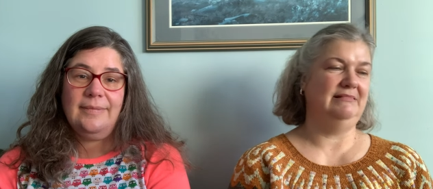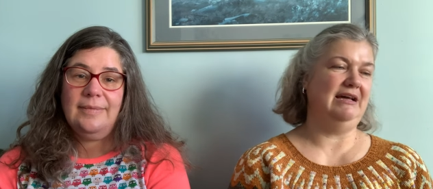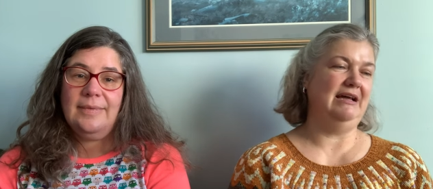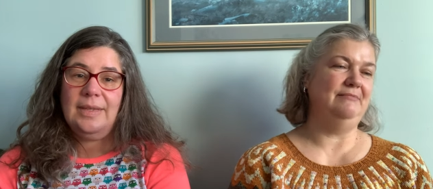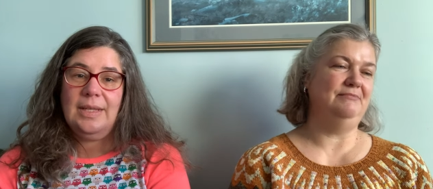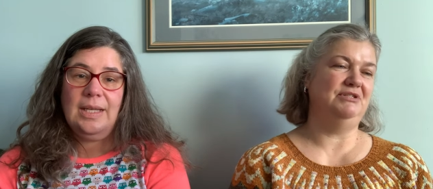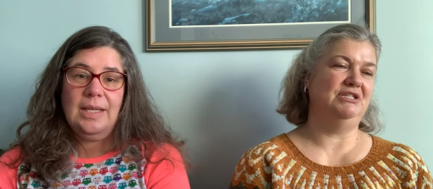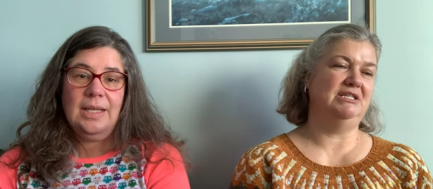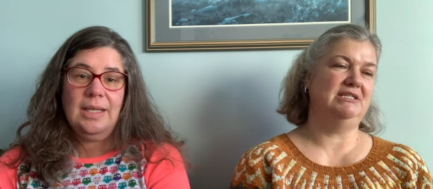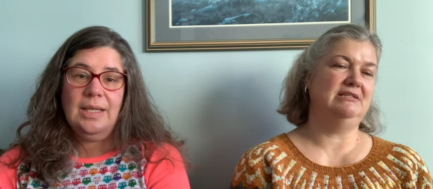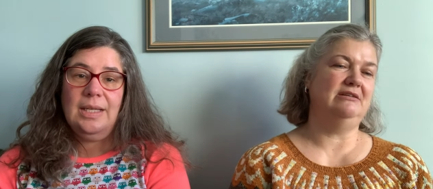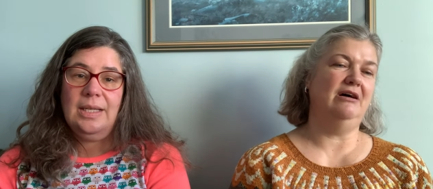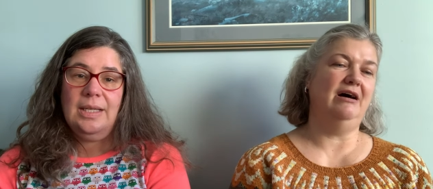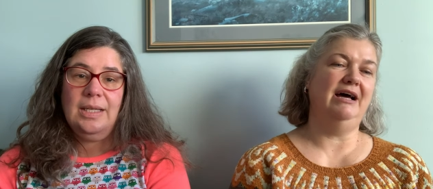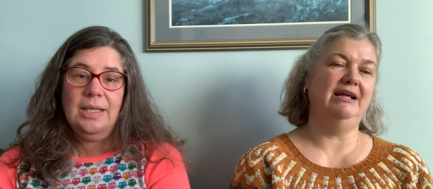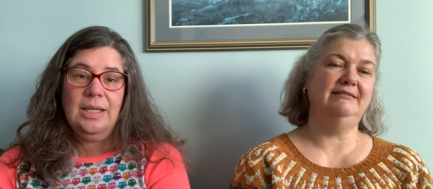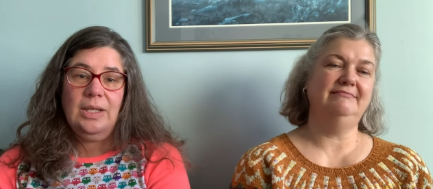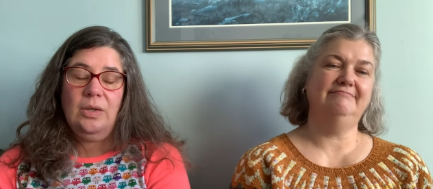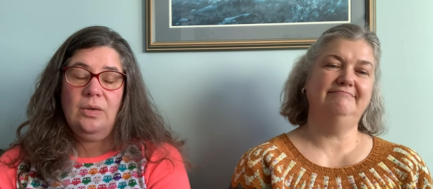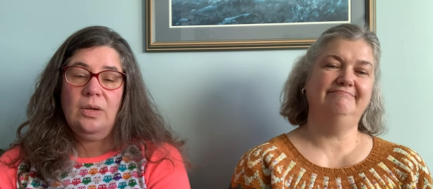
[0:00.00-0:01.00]
Speaker 1: I'm just
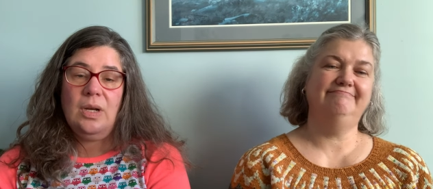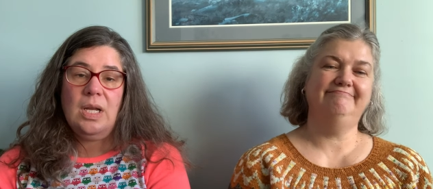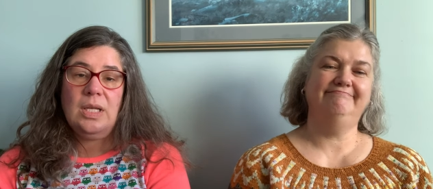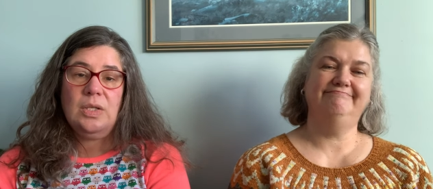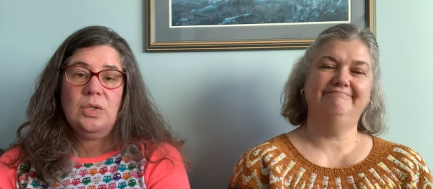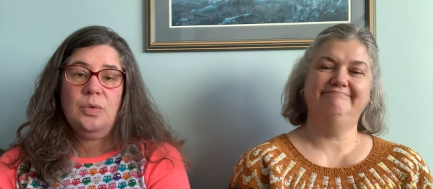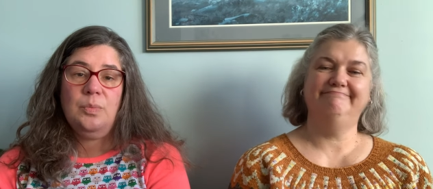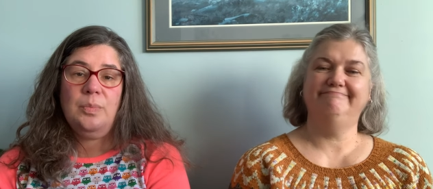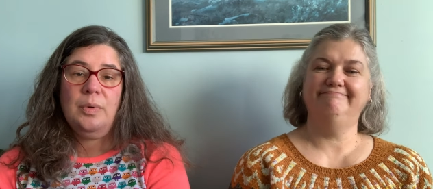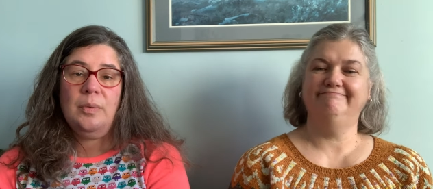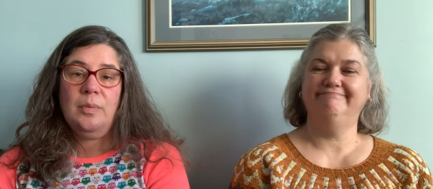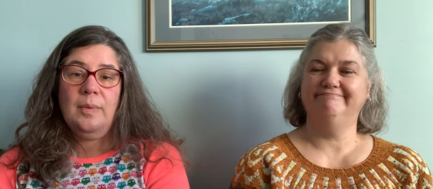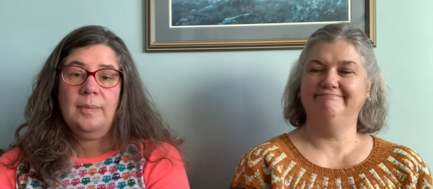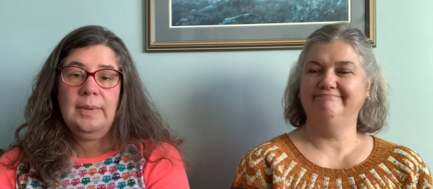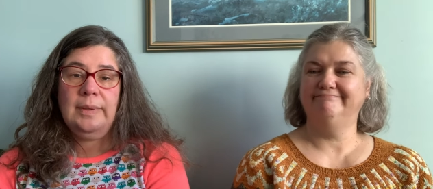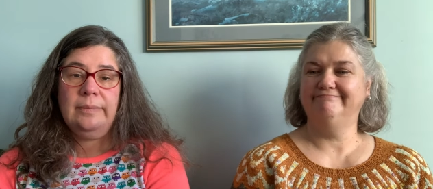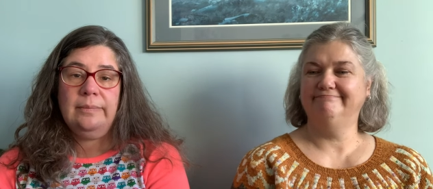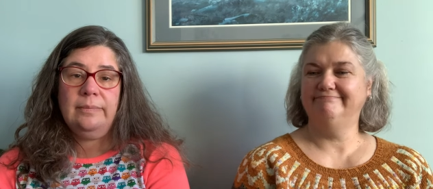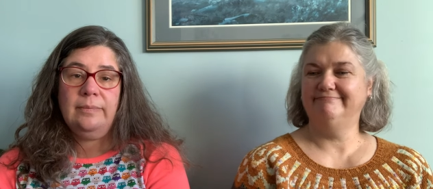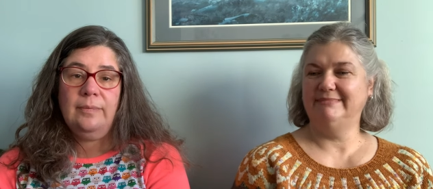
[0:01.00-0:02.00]
not. You're not
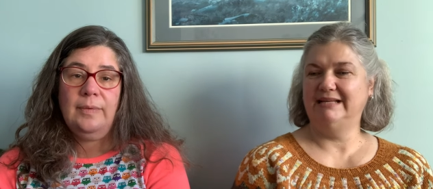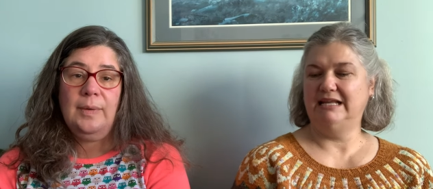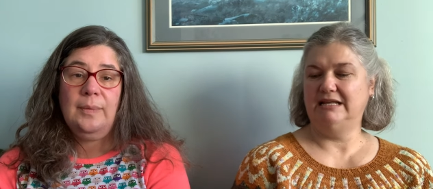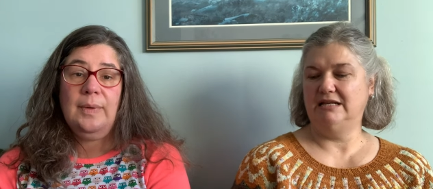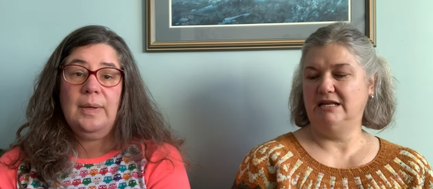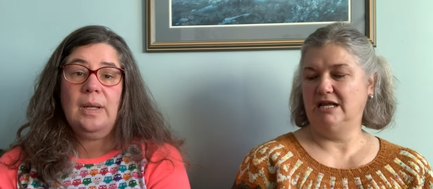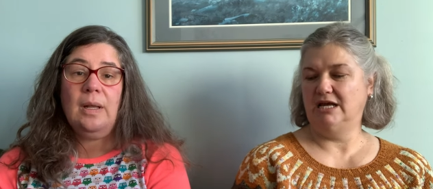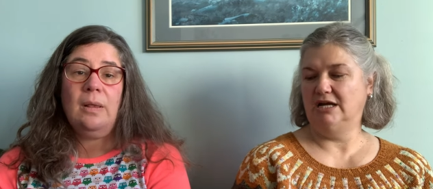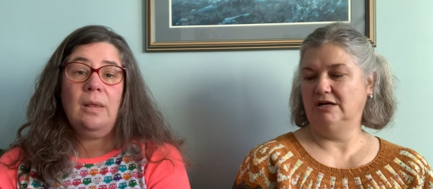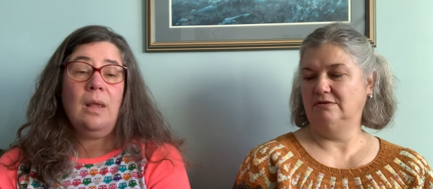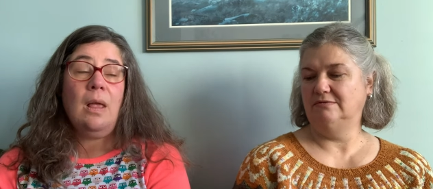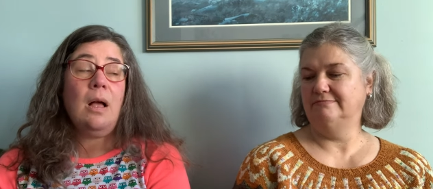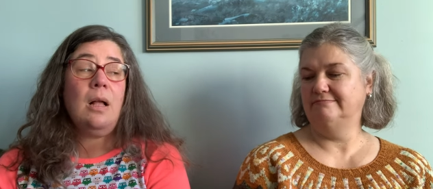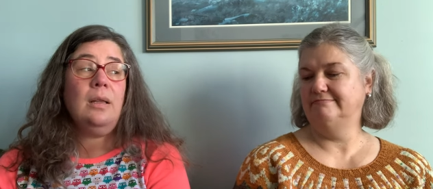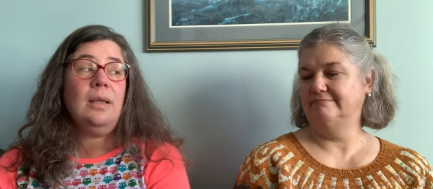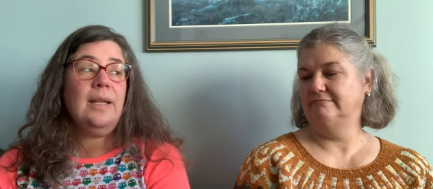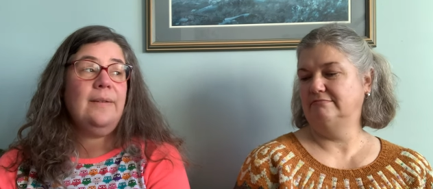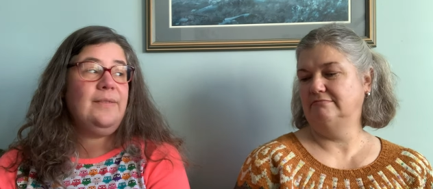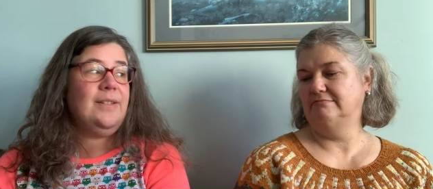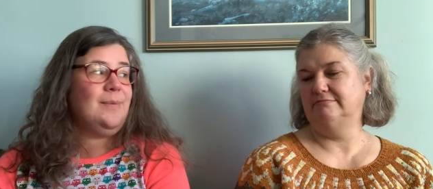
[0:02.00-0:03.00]
Superwoman. We would yeah.
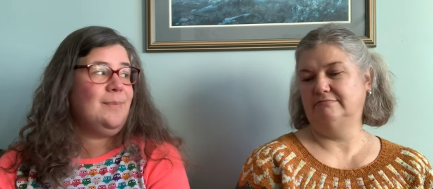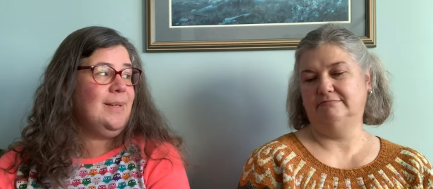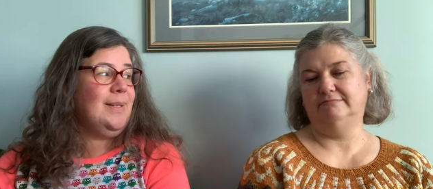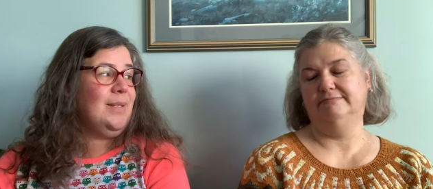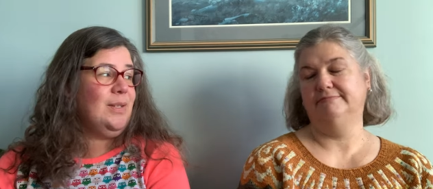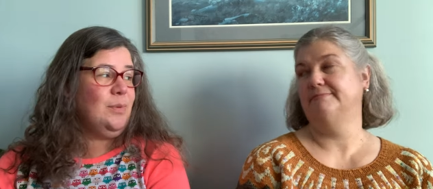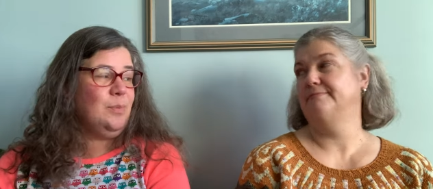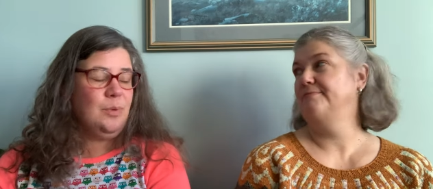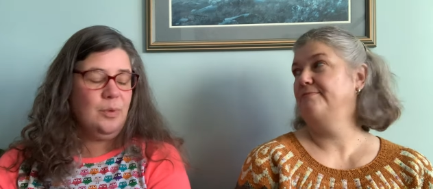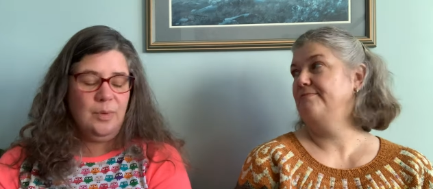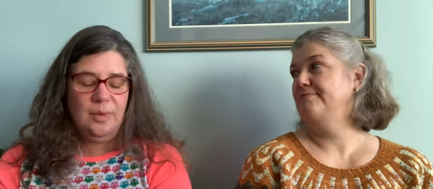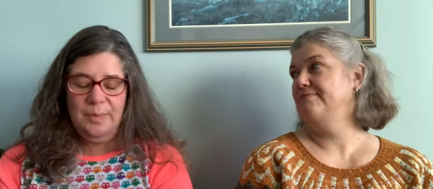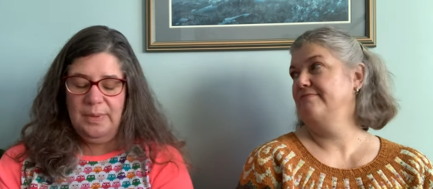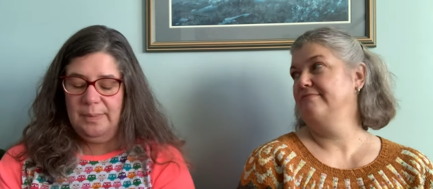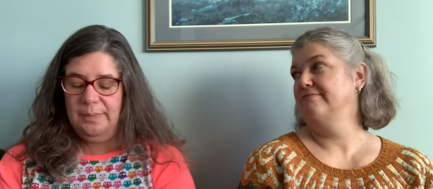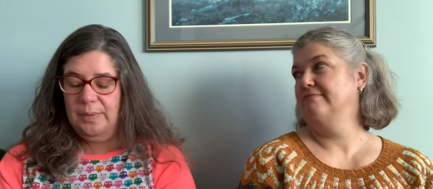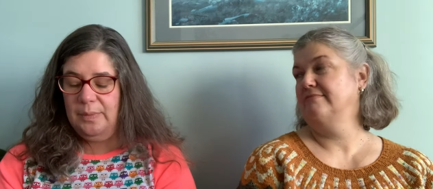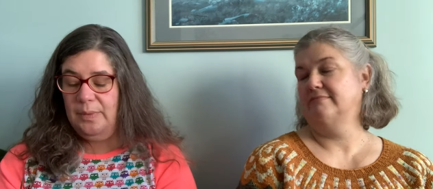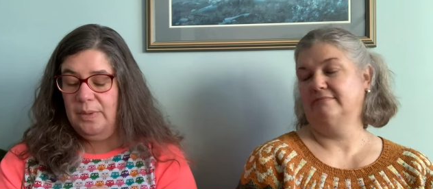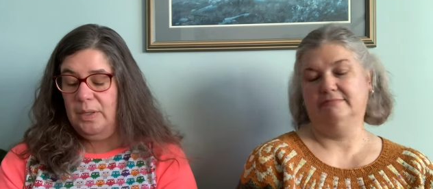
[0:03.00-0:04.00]
all love to be
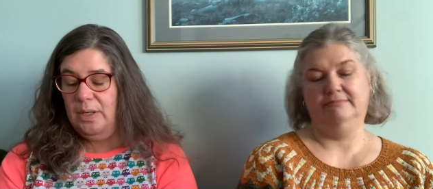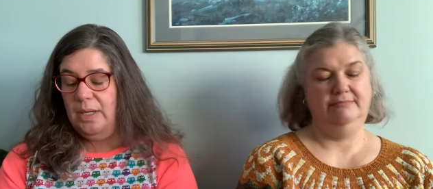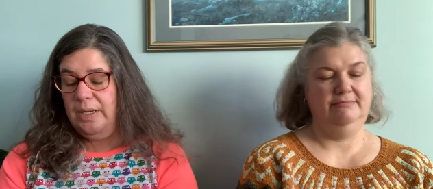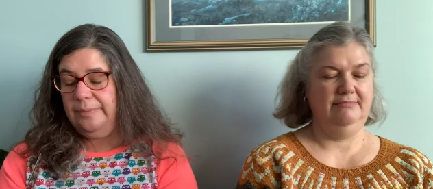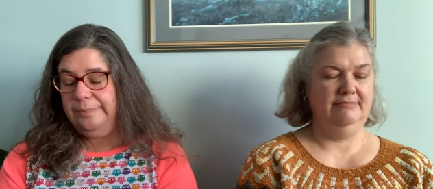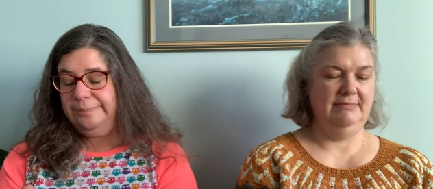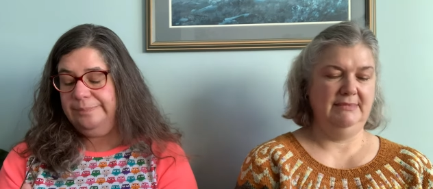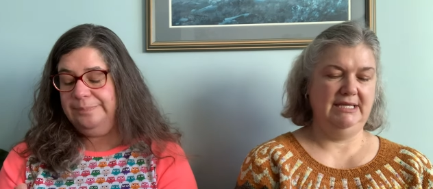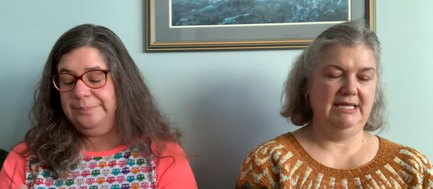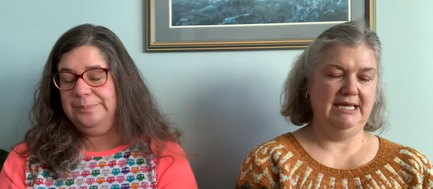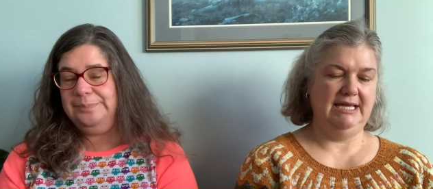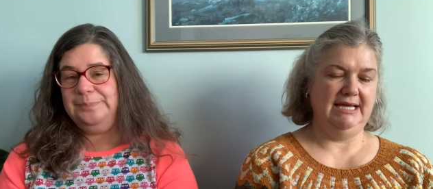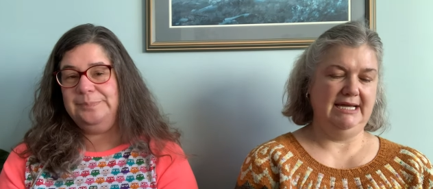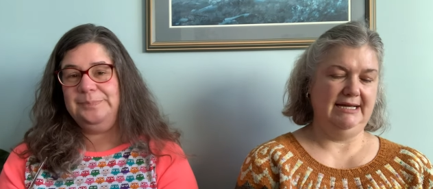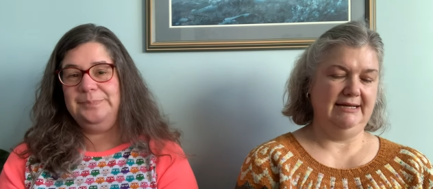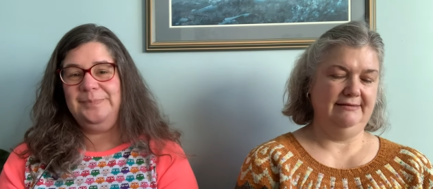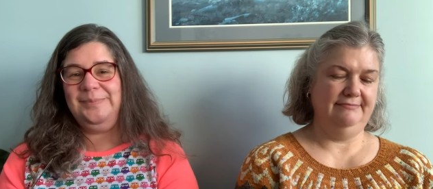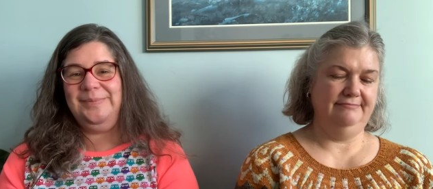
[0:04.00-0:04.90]
Superwoman, but we're not. Yeah,